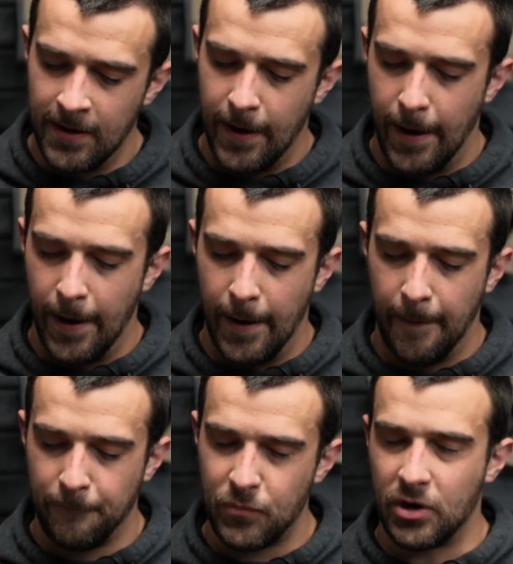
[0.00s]

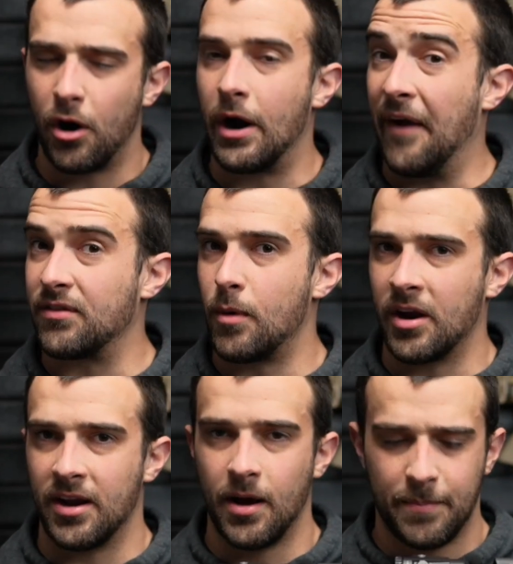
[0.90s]
there are
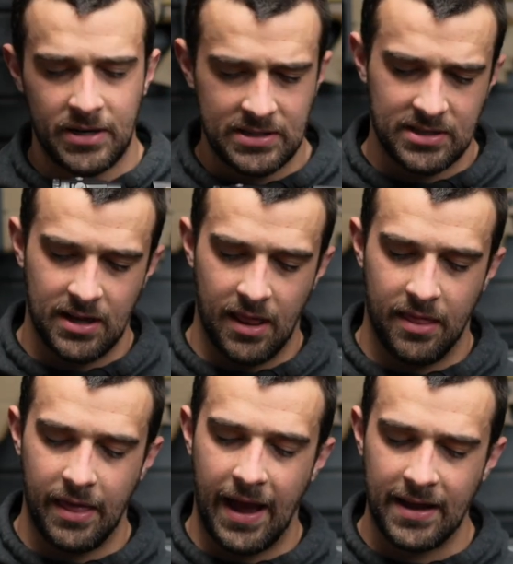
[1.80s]
aftermarket companies
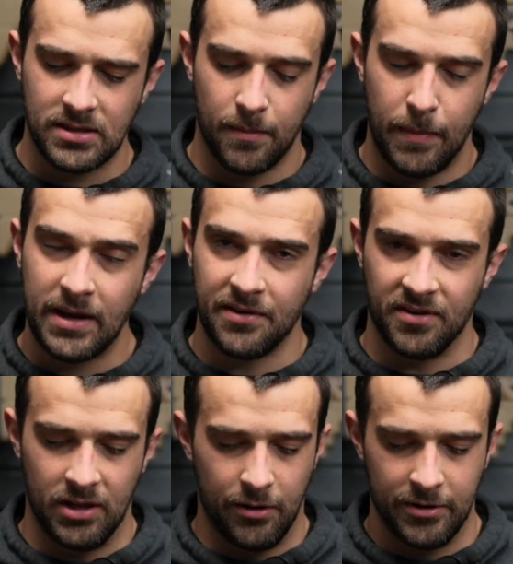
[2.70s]
that make
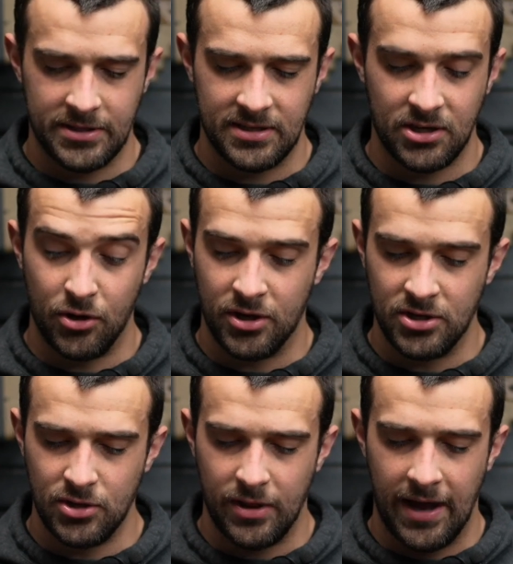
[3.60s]
different lowers, so you can
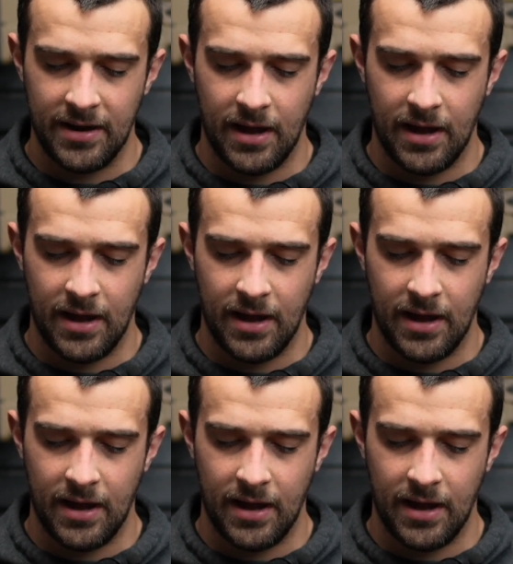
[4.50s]
do that.